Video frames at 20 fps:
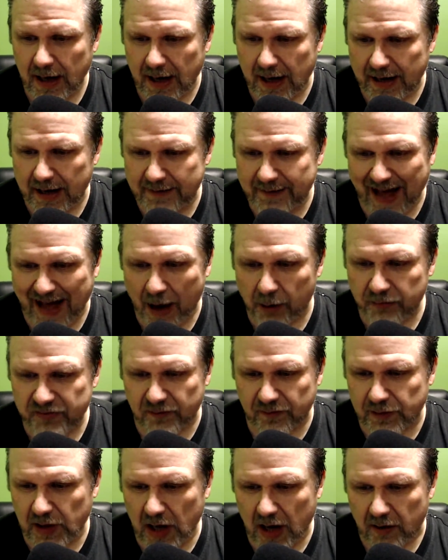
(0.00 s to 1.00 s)
In the House
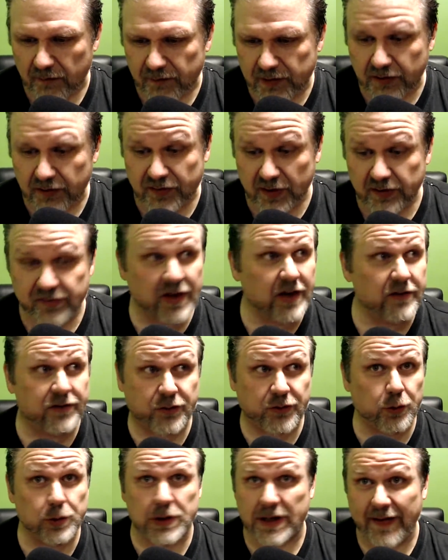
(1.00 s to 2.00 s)
of Love, because this is
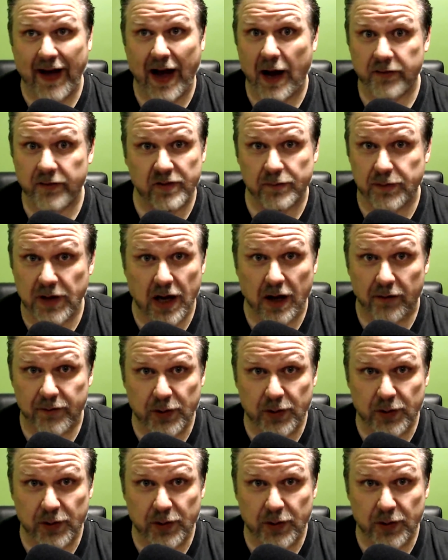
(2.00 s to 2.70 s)
truly the House of Love.